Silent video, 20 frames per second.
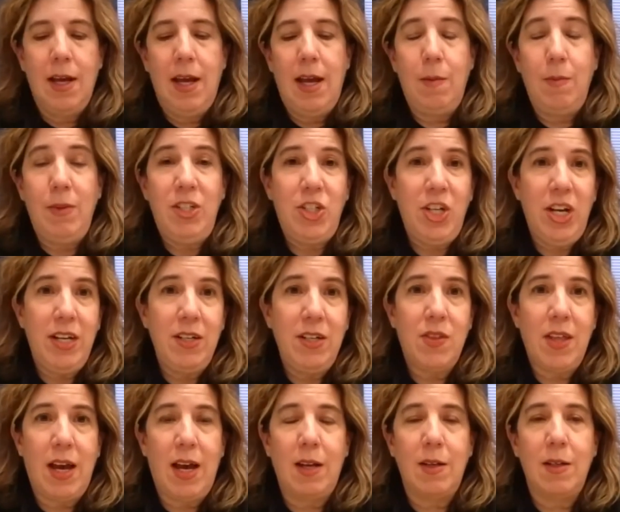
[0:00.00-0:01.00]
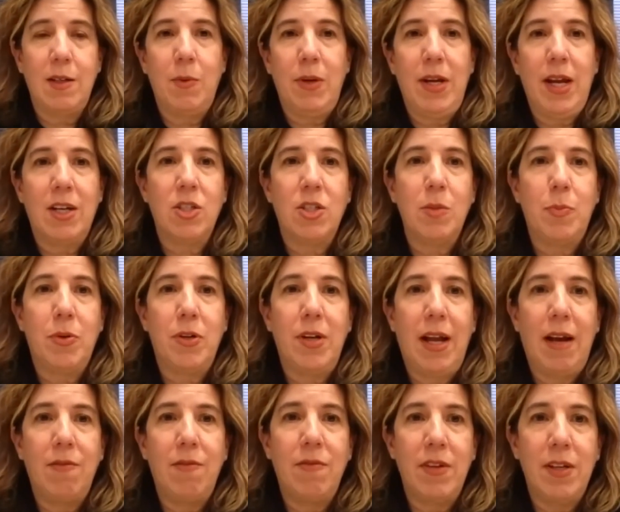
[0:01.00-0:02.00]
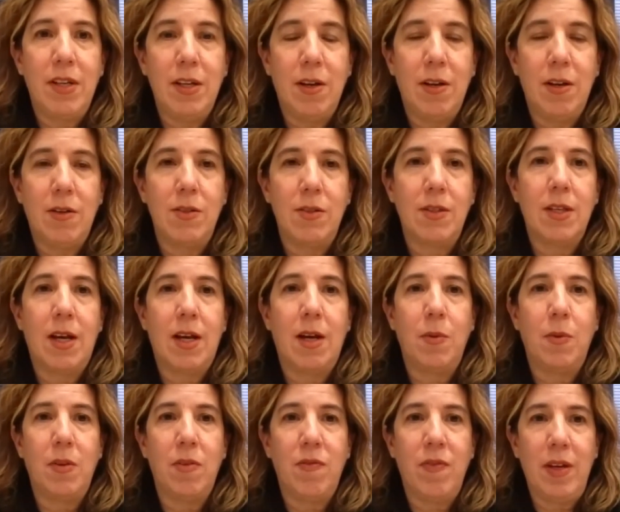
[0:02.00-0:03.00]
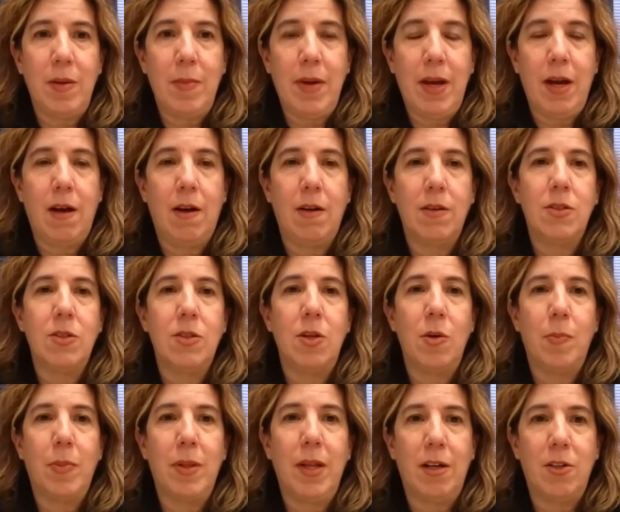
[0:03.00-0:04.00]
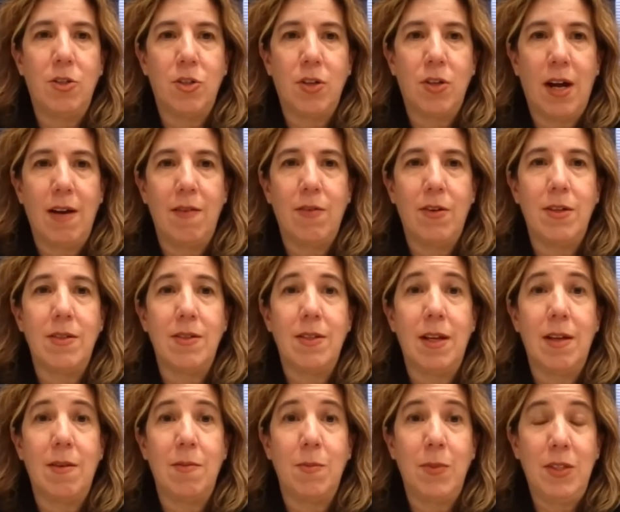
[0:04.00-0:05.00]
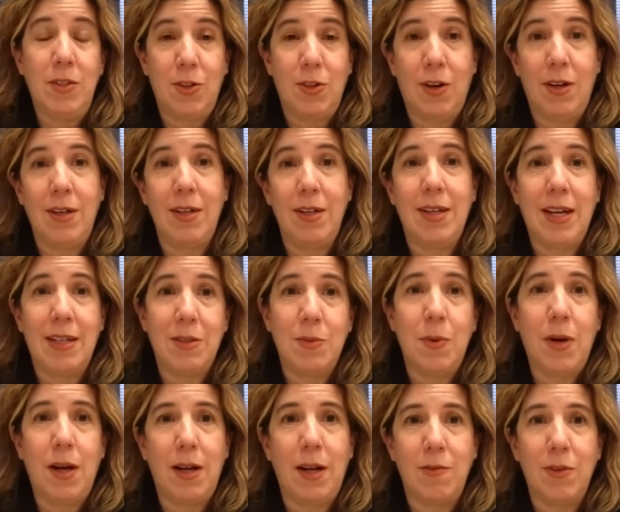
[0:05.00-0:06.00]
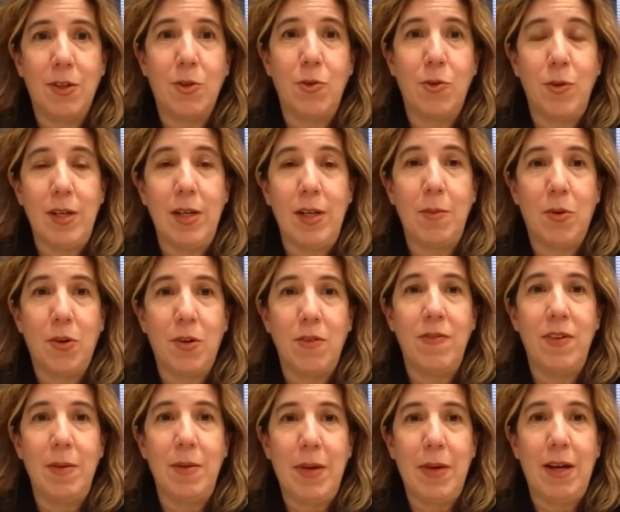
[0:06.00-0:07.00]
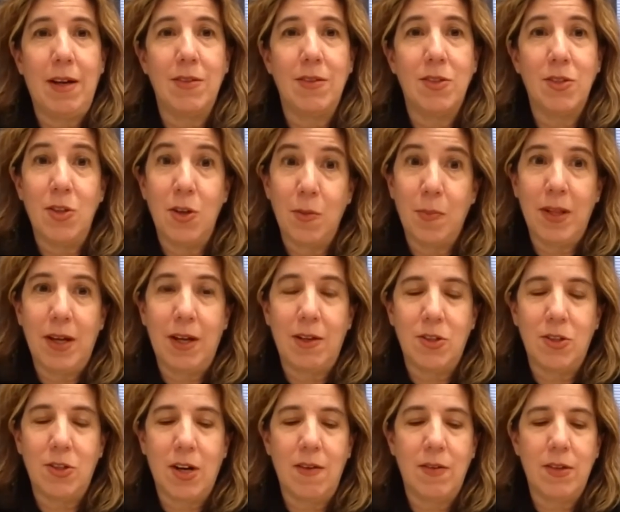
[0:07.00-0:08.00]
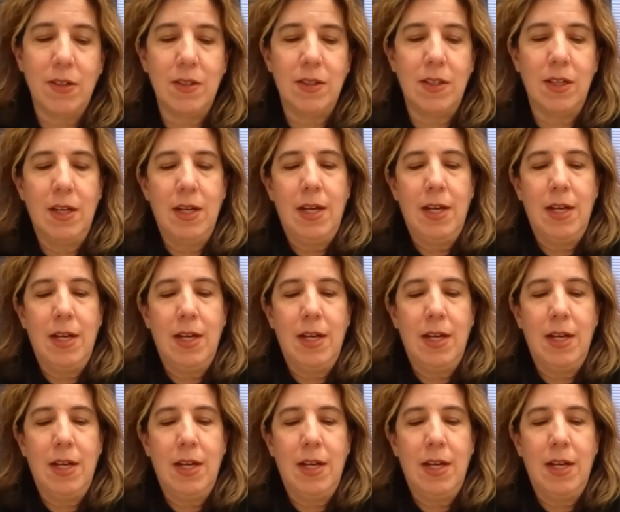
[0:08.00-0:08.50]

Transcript: And we changed that. And we actually put out videos with female snowplow drivers. And we started, guess what, recruiting more female snowplow drivers.